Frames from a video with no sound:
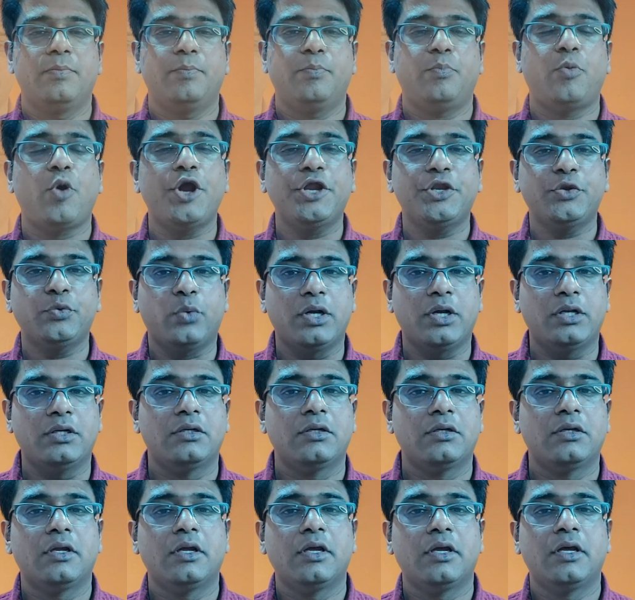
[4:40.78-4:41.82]
Point 1.
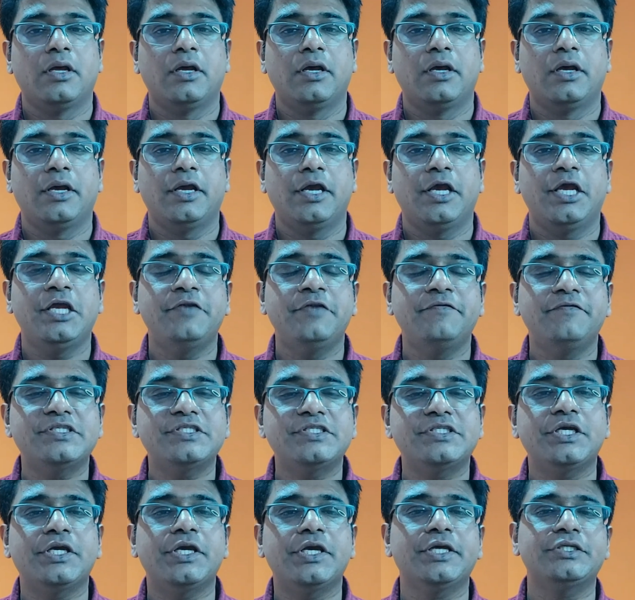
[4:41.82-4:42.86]

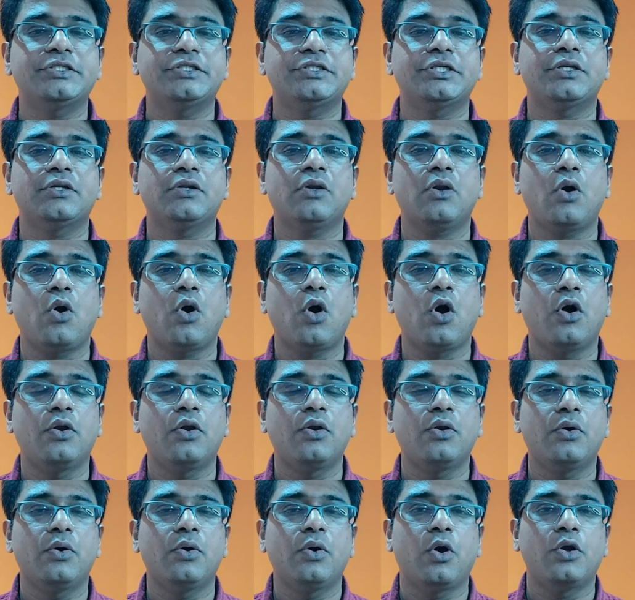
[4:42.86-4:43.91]
Investigation on
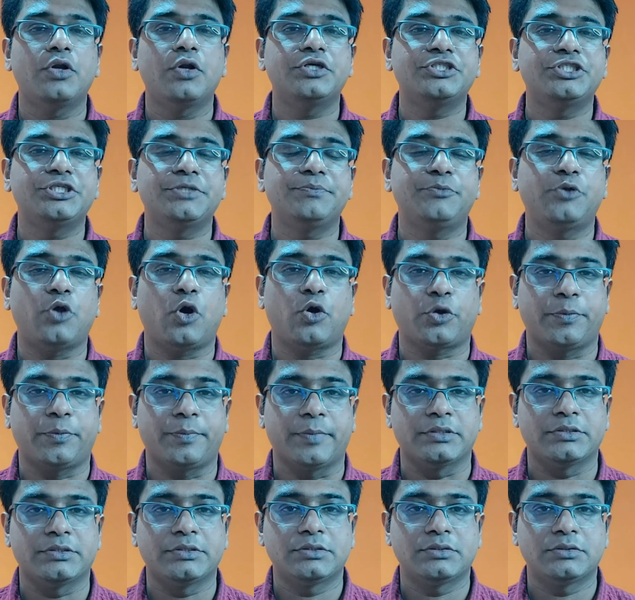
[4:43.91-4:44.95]
ownership
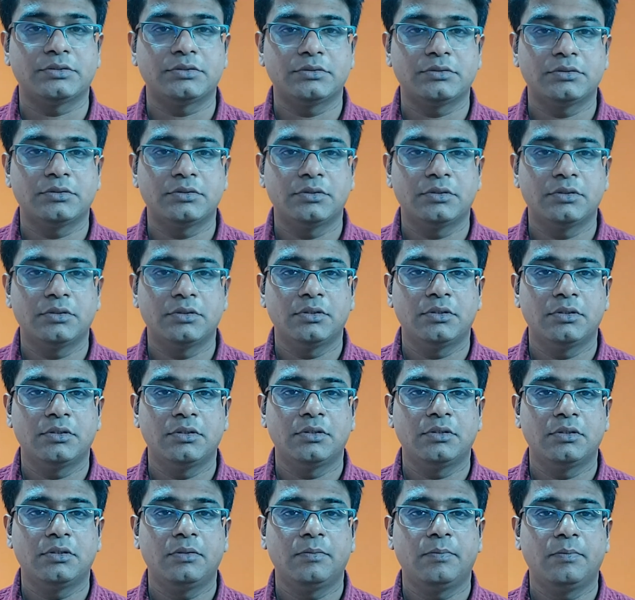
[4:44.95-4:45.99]
documents.
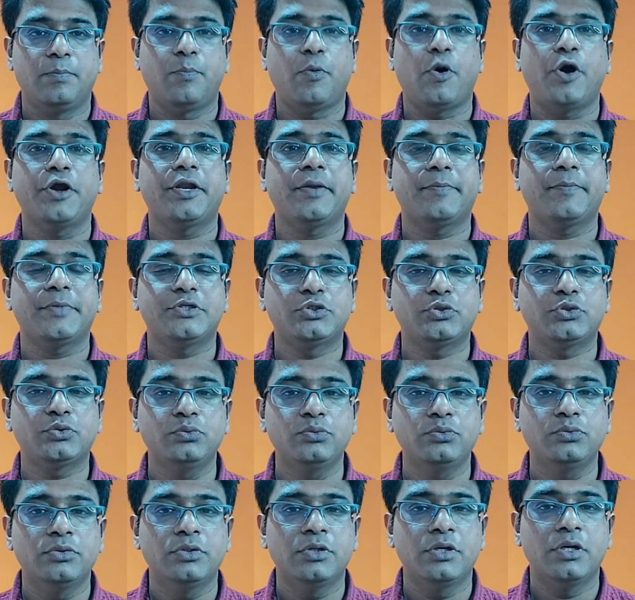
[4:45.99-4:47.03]
Point number 2.
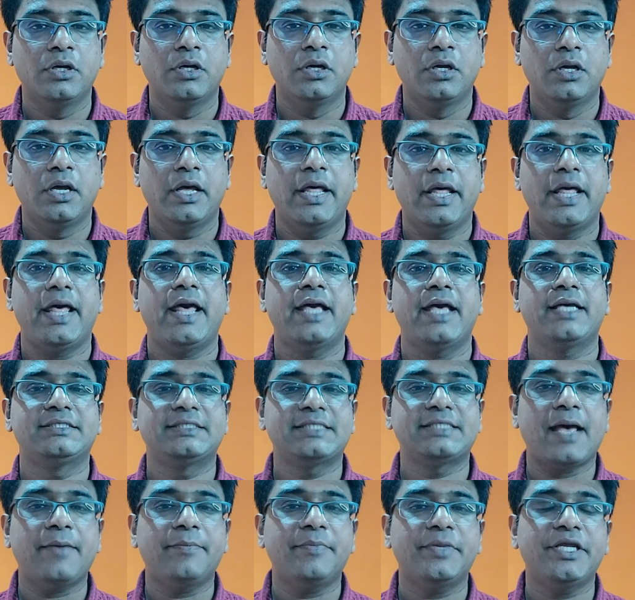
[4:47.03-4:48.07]

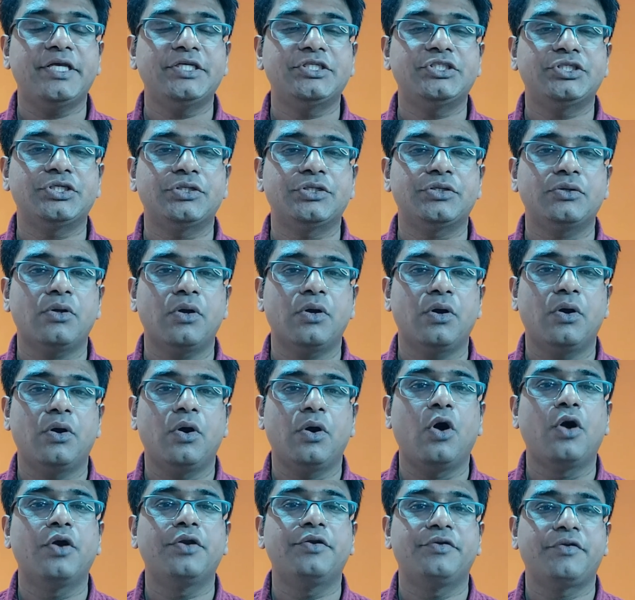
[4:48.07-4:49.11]
Examination
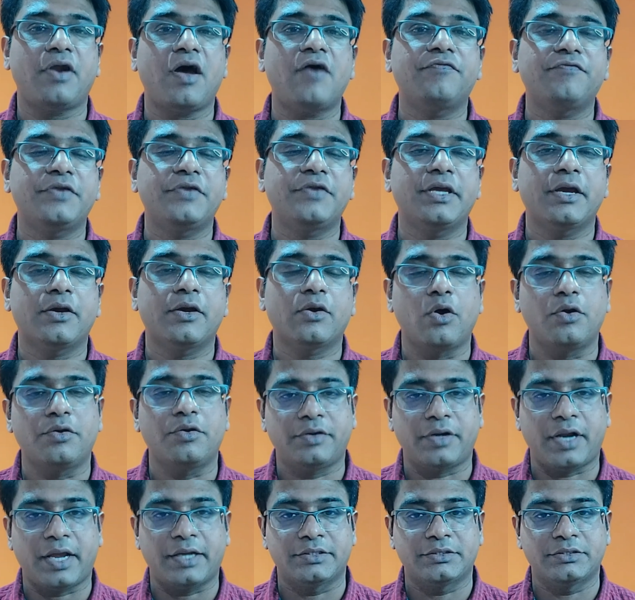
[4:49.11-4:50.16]
or drafting a
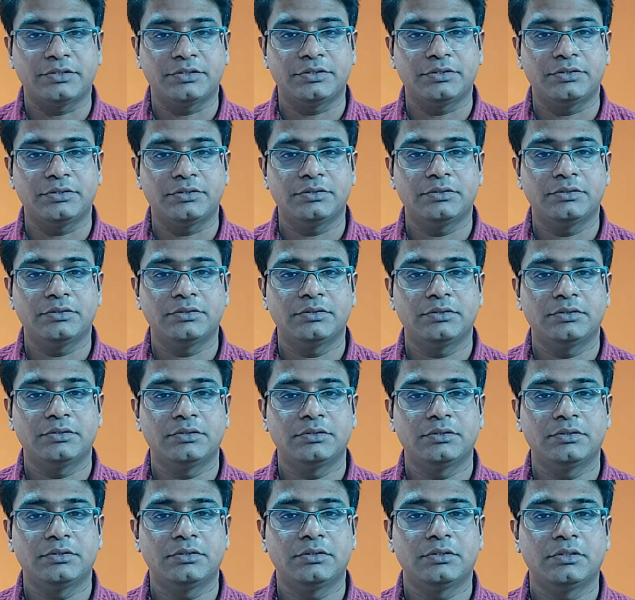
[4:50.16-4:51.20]
contract.
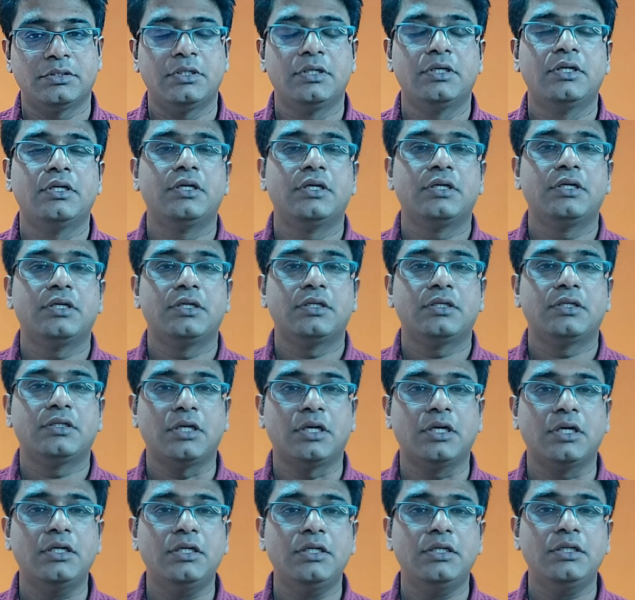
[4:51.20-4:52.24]

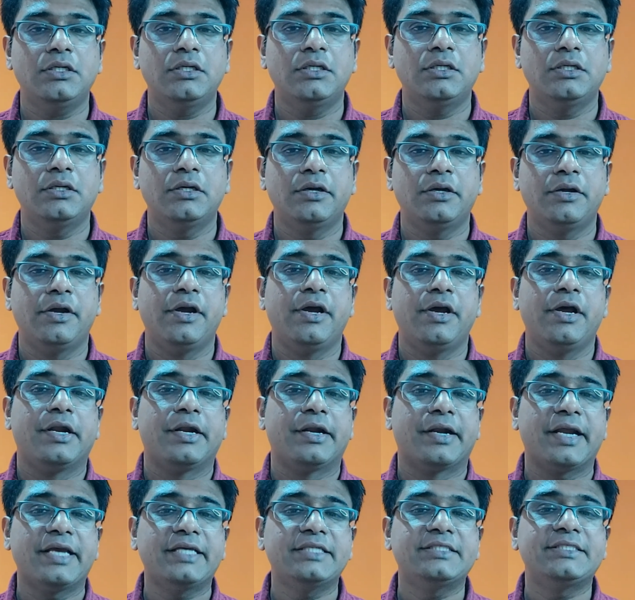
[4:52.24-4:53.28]
Third,
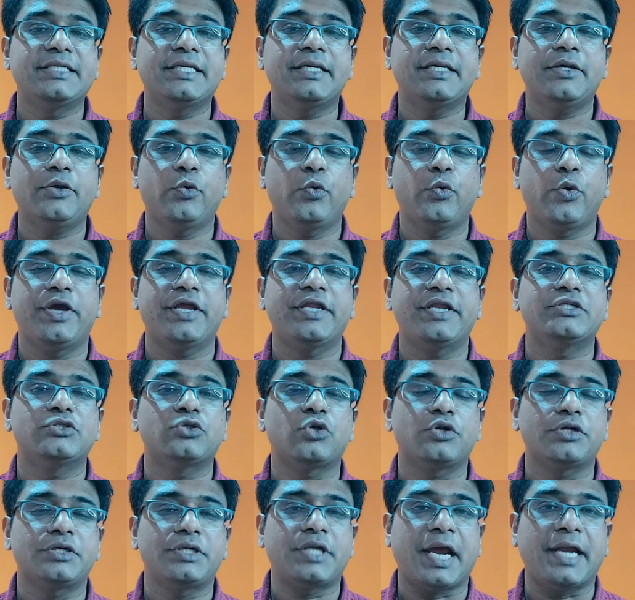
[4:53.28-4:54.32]
raising queries
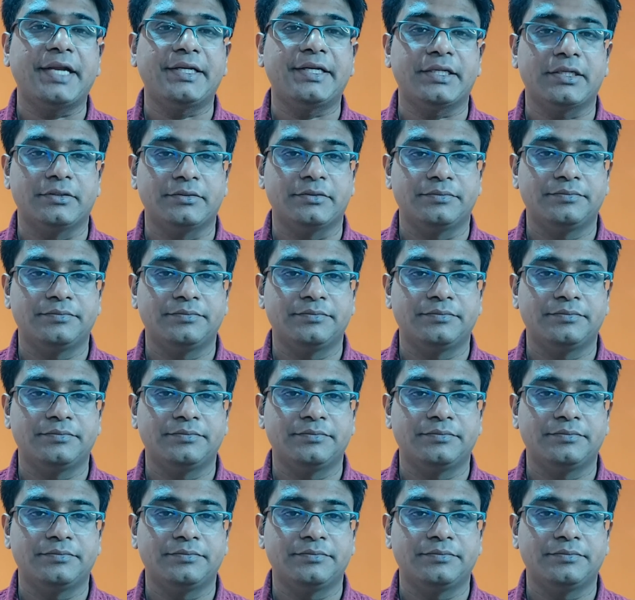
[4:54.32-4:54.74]
on title.